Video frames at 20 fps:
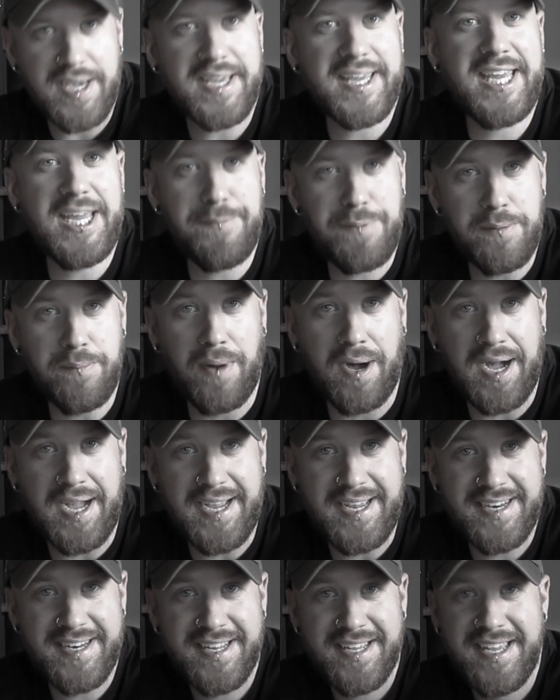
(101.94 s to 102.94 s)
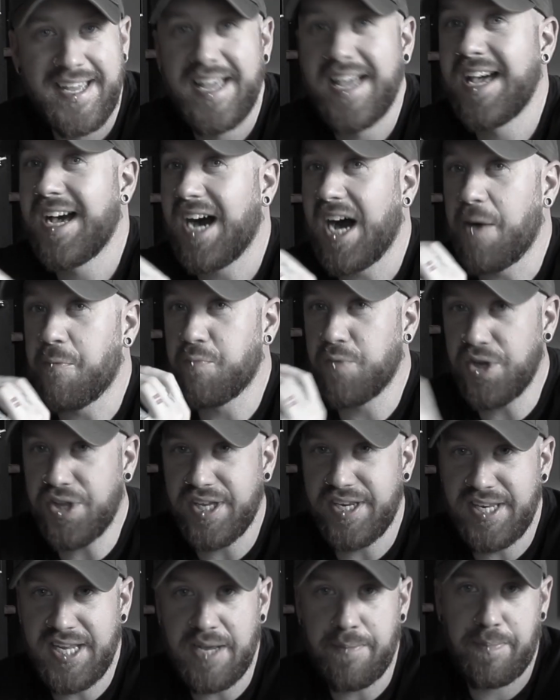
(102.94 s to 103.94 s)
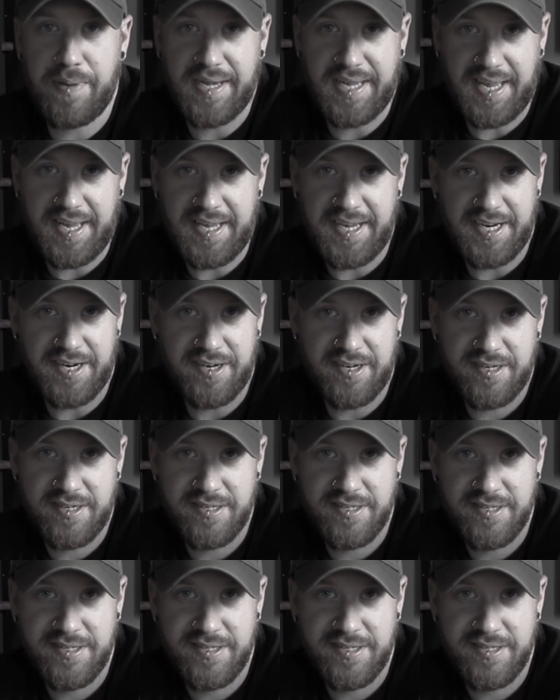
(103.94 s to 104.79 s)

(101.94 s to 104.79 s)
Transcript: Keep in mind, I'm really nitpicking here.